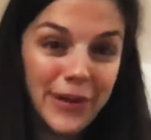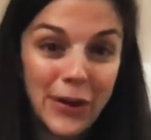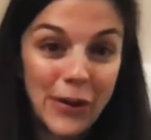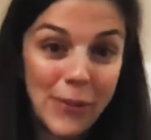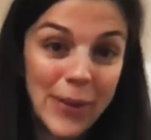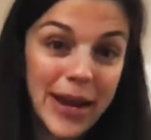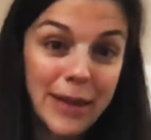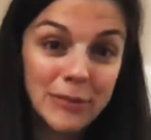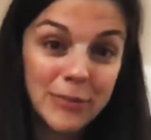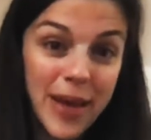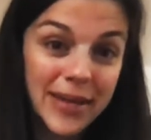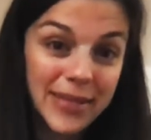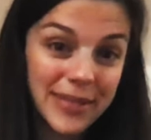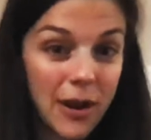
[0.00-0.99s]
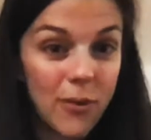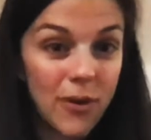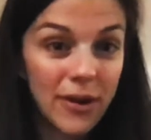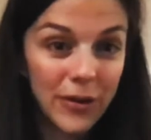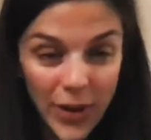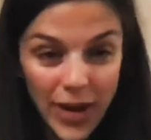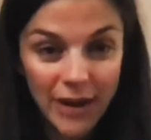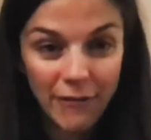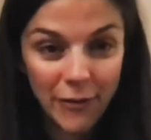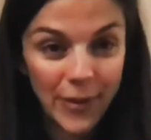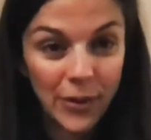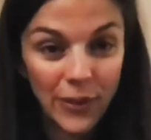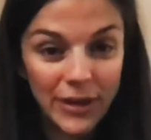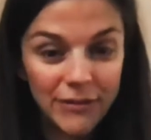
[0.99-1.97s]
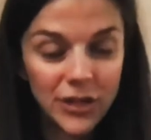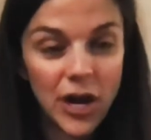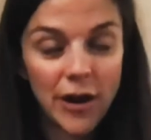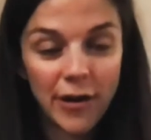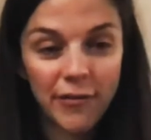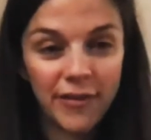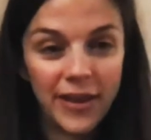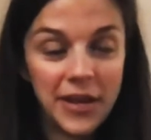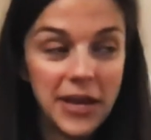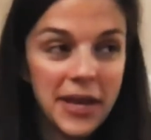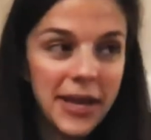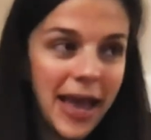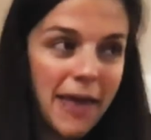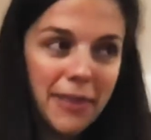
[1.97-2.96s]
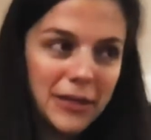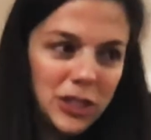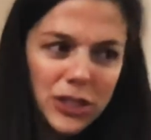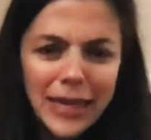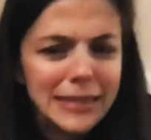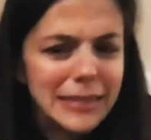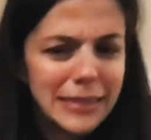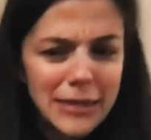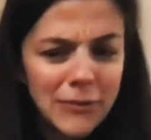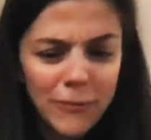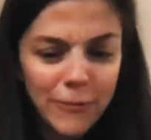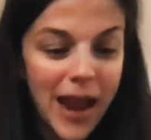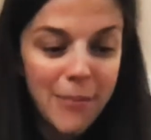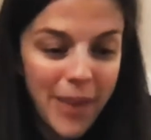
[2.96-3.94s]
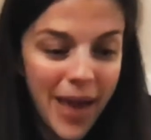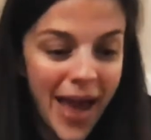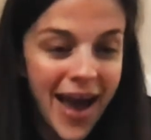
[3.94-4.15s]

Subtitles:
You know, my name's Bess and I want to create it for my weed photography. And then she like didn't write